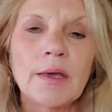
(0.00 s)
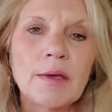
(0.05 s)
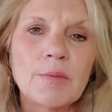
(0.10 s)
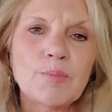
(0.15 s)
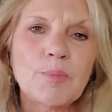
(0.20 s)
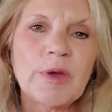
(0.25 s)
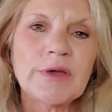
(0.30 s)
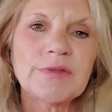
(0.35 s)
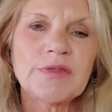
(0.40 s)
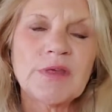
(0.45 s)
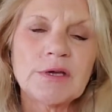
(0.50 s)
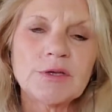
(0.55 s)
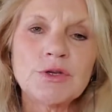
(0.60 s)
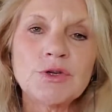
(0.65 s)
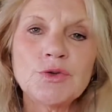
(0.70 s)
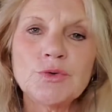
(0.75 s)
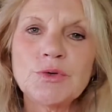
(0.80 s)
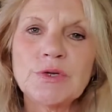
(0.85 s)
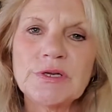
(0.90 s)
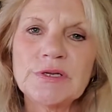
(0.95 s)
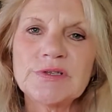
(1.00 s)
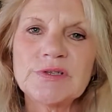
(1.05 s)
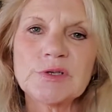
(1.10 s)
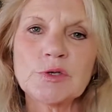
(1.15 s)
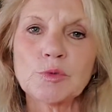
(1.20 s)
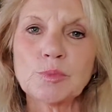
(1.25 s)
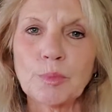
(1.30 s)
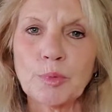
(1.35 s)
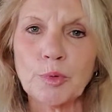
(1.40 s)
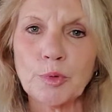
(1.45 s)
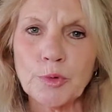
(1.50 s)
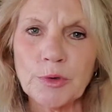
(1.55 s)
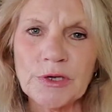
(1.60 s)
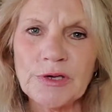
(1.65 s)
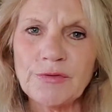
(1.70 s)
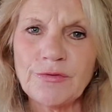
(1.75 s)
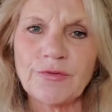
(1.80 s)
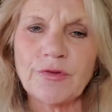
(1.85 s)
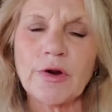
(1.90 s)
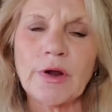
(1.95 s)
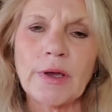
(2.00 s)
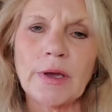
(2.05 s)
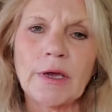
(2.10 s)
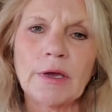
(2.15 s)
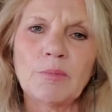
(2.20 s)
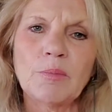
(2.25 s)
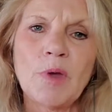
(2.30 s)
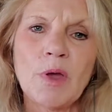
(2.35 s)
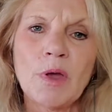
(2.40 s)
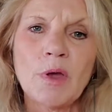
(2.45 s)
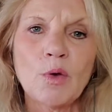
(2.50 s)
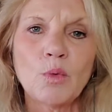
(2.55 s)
but then you need to pre-frame